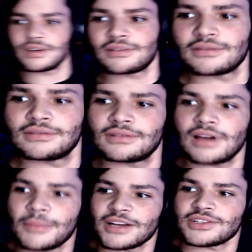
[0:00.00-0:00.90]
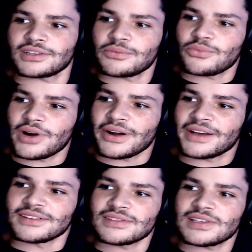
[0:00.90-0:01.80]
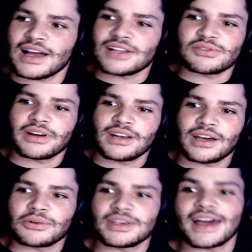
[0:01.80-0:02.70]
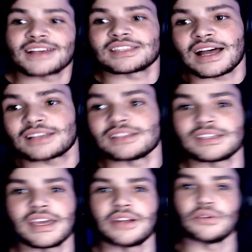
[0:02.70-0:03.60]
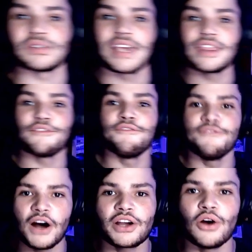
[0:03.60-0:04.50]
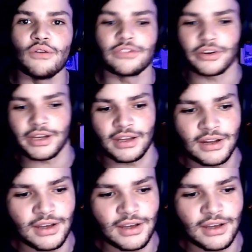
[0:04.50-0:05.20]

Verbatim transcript: Like, I'm actually wearing slides right now. Yeah, socks and sandals. Get the fuck over it